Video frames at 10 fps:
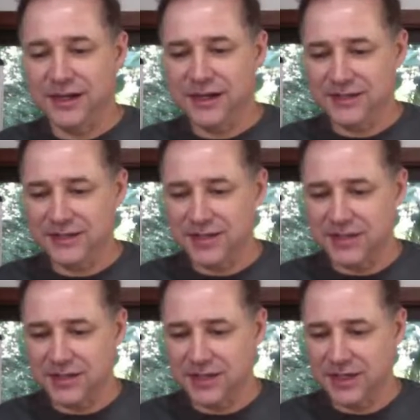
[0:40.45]
I see
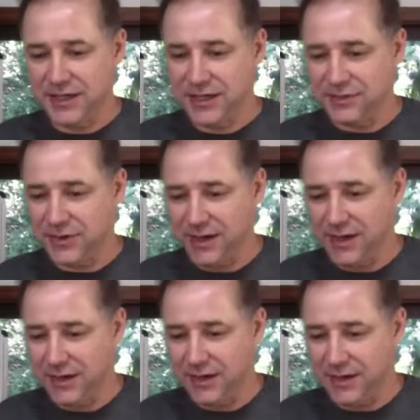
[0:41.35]
Tatiana is right
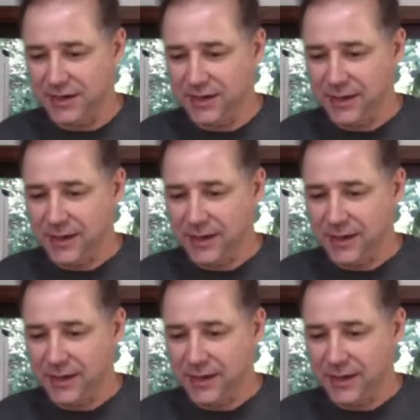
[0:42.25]
here,